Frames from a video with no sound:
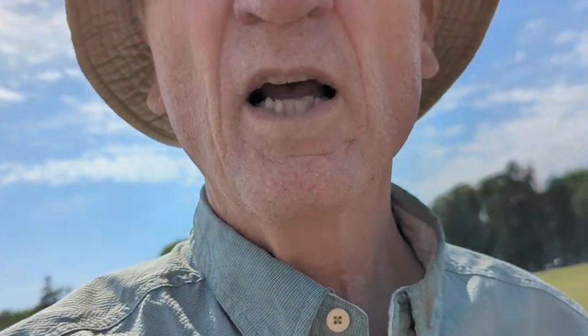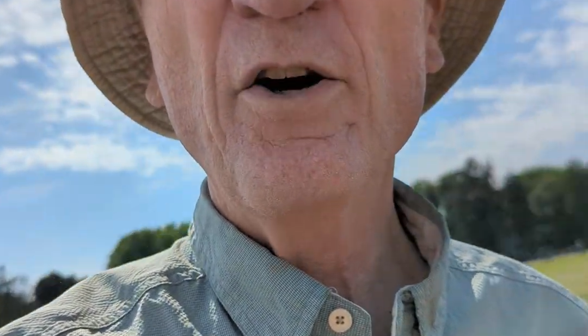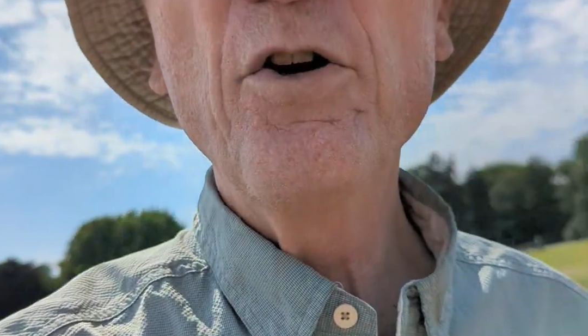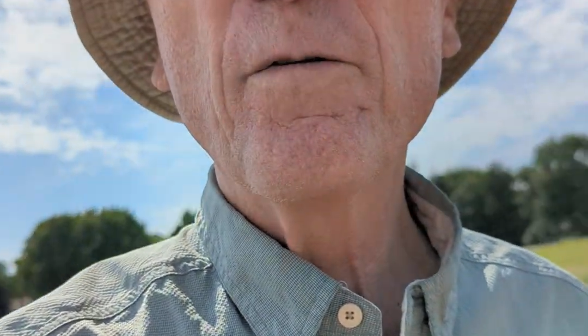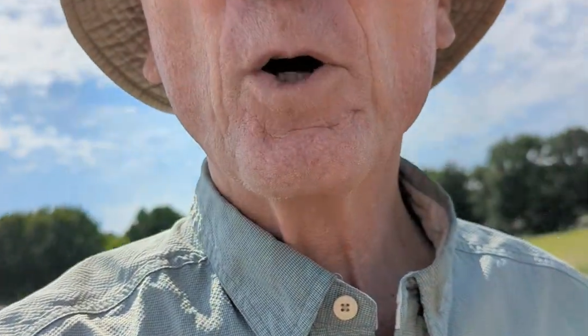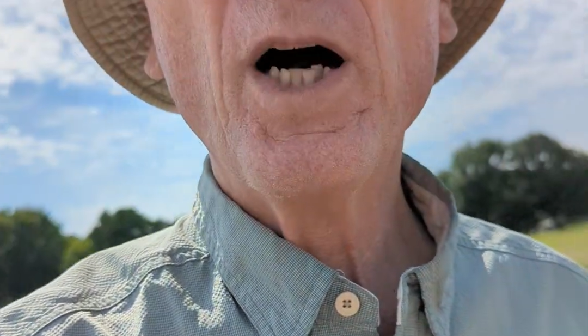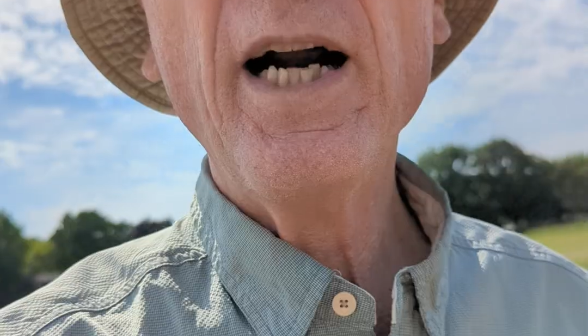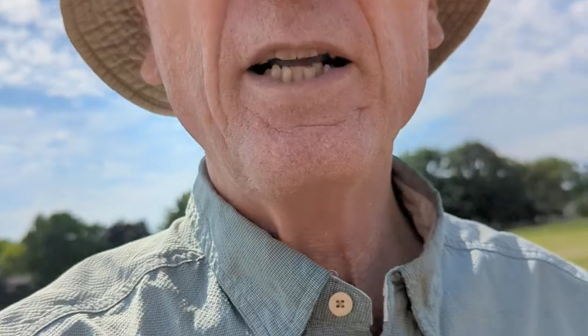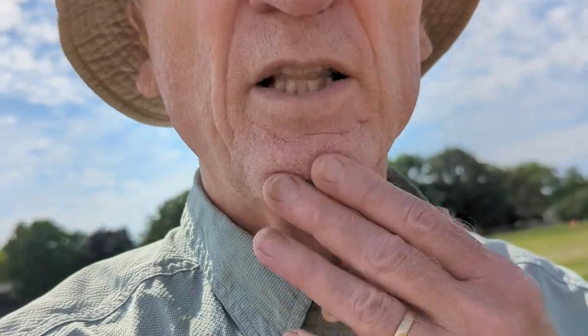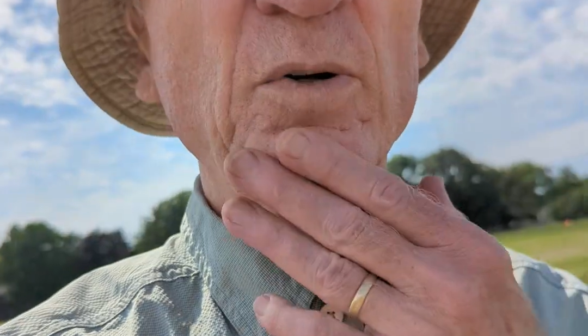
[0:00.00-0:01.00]
new
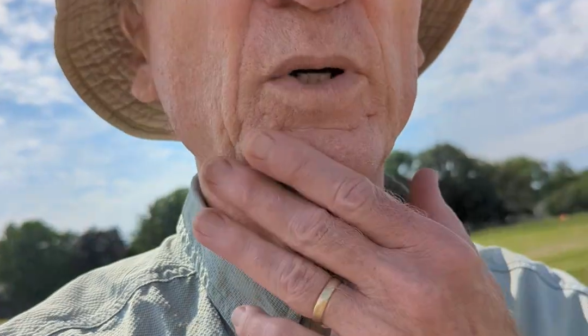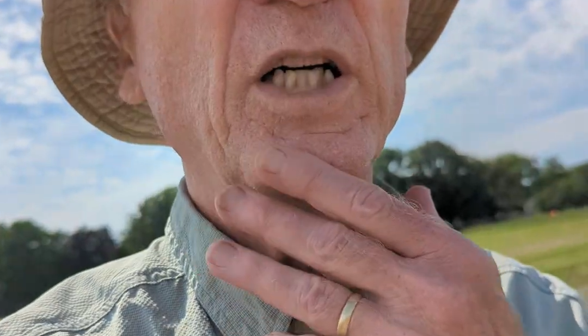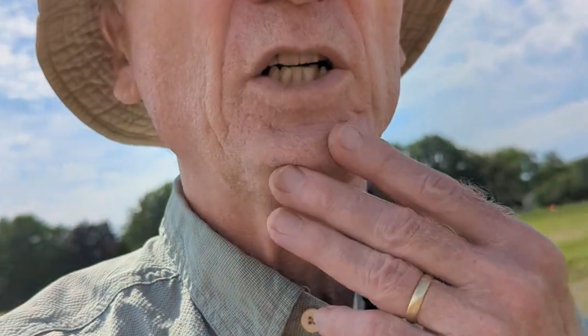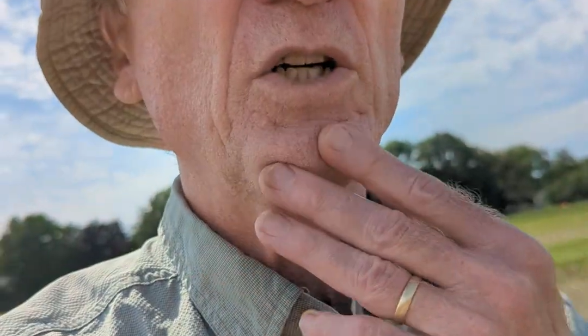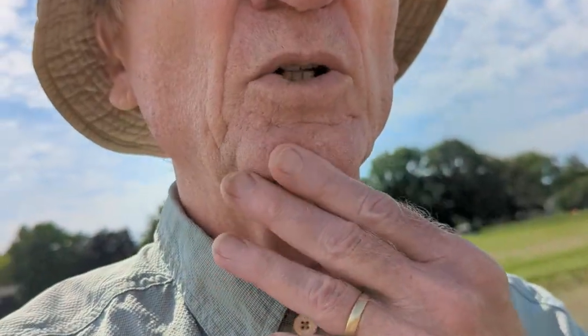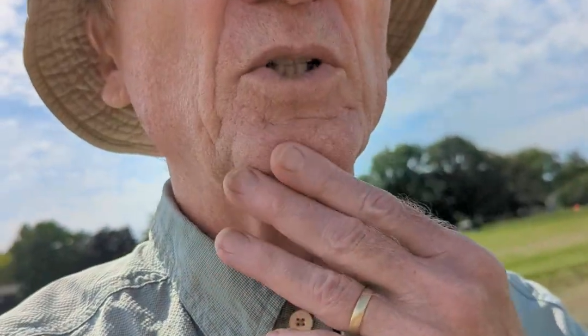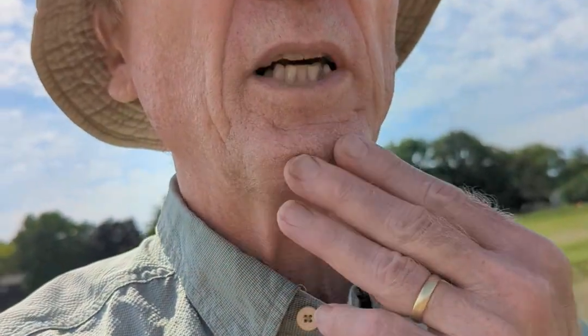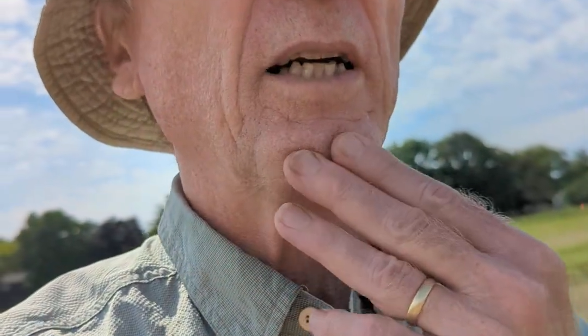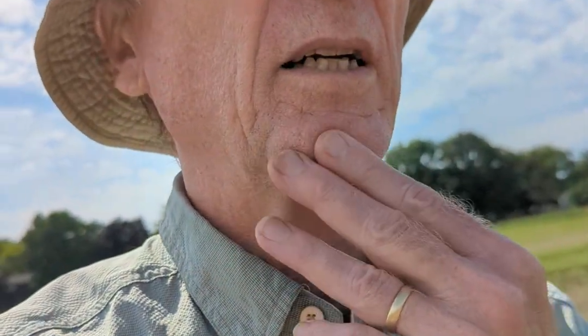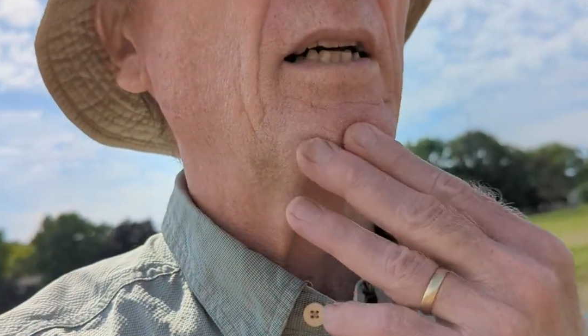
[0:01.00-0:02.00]
variety that we can use
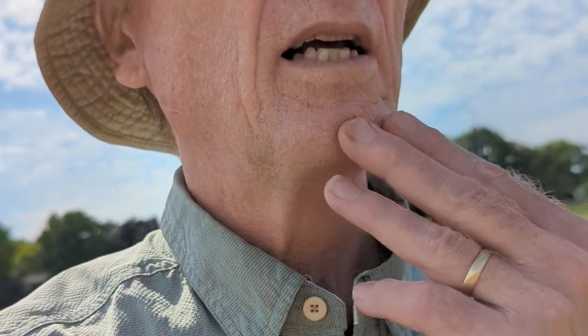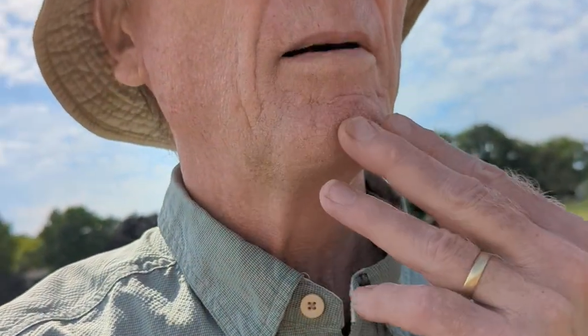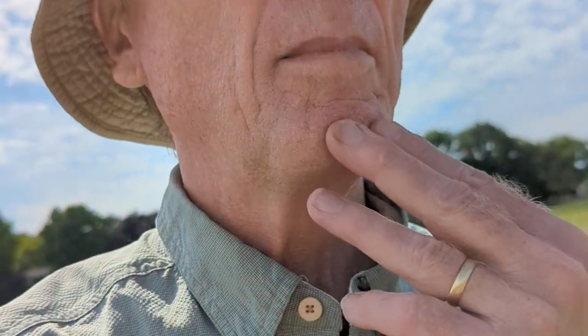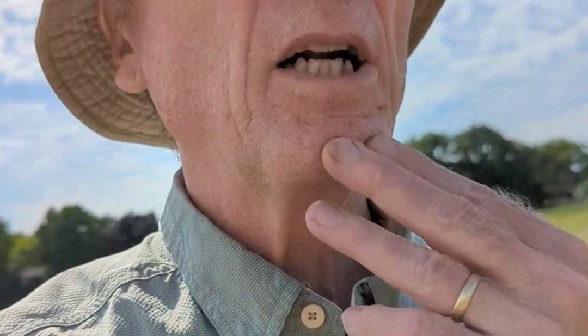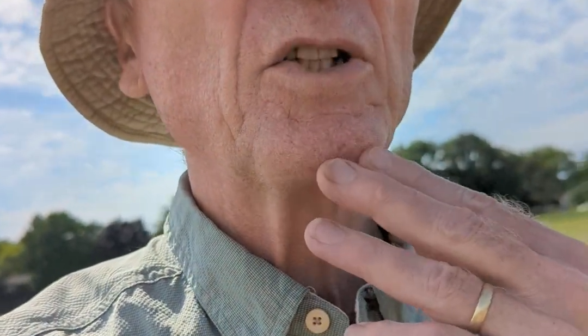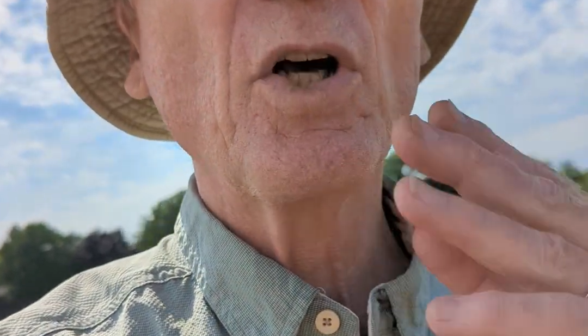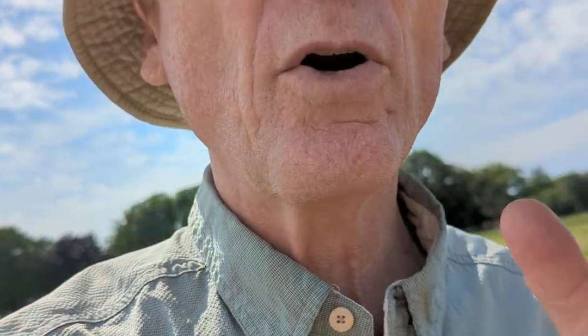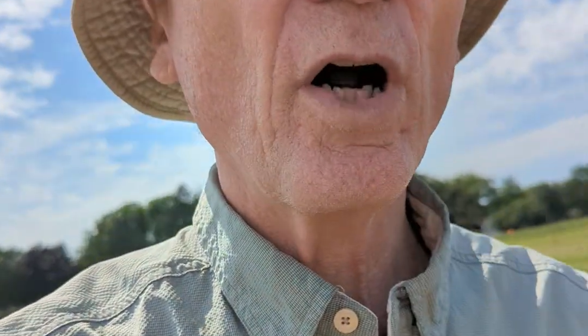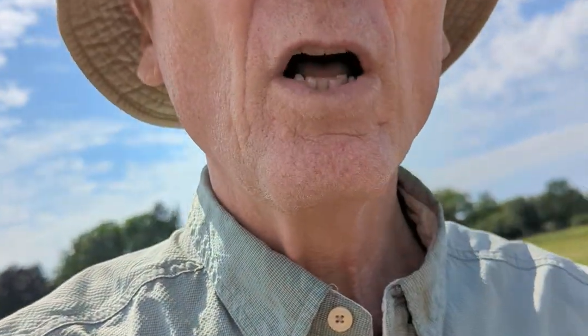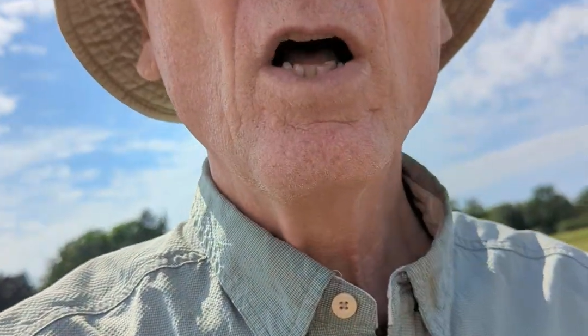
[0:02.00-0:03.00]
in Minnesota.